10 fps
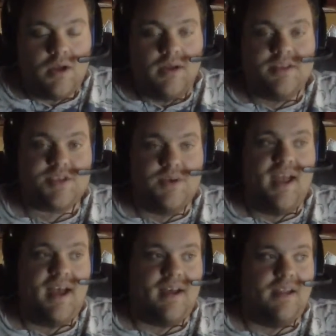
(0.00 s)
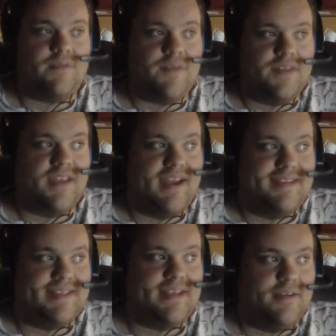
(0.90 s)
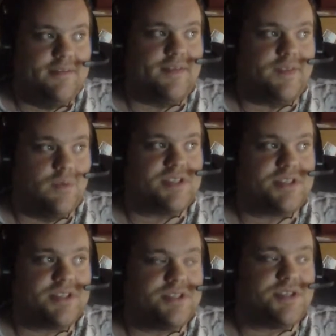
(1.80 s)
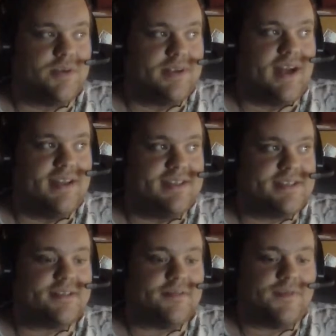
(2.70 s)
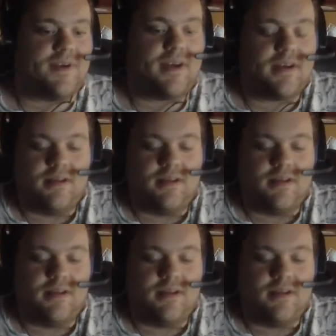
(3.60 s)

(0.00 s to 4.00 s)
So yeah, the idea that there was certain kinds of